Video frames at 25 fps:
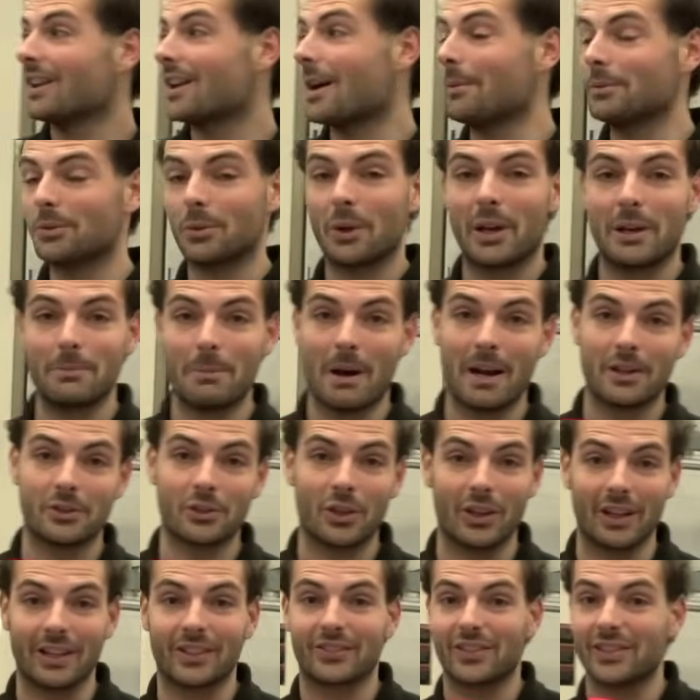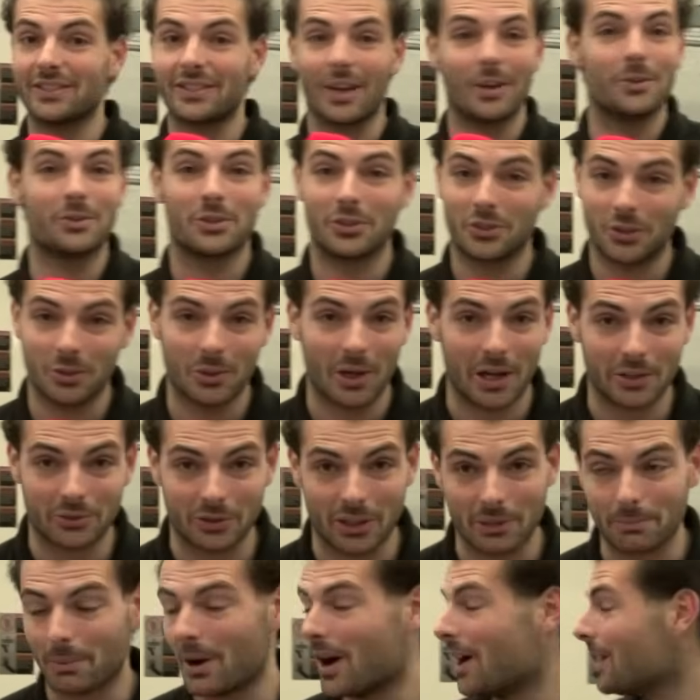come to A M Hydraulics. They don't just do
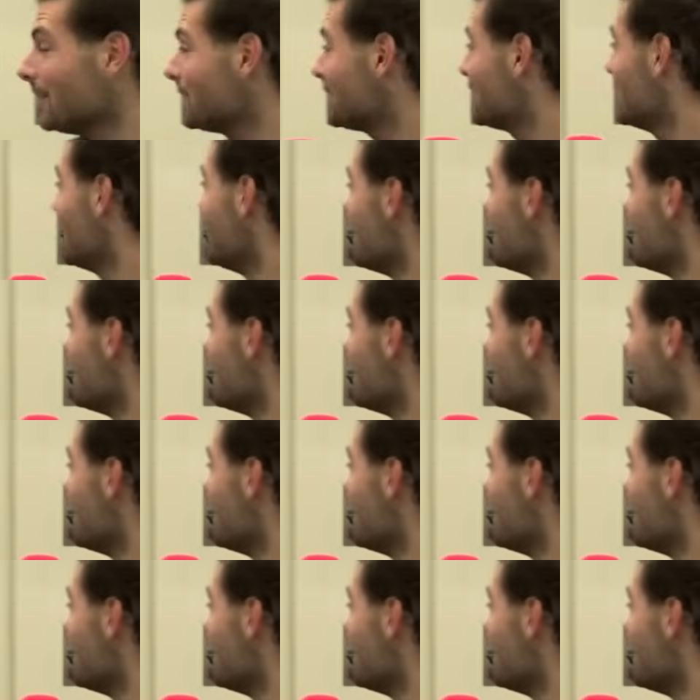hydraulic parts.